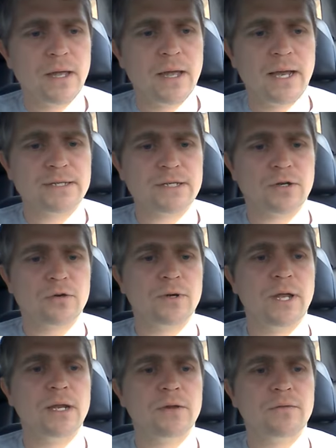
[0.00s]
as a
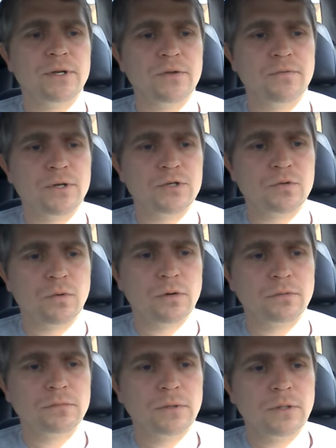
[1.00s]
creative individual.
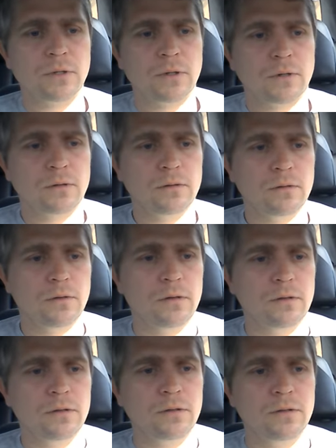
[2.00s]

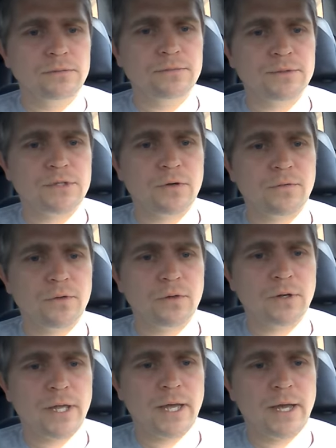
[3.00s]
So if you
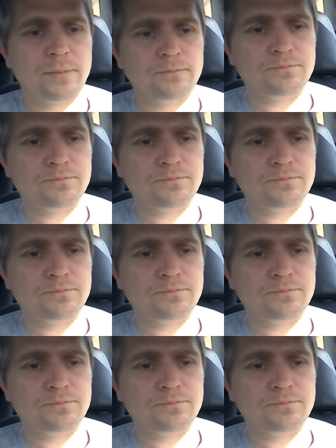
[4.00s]
look at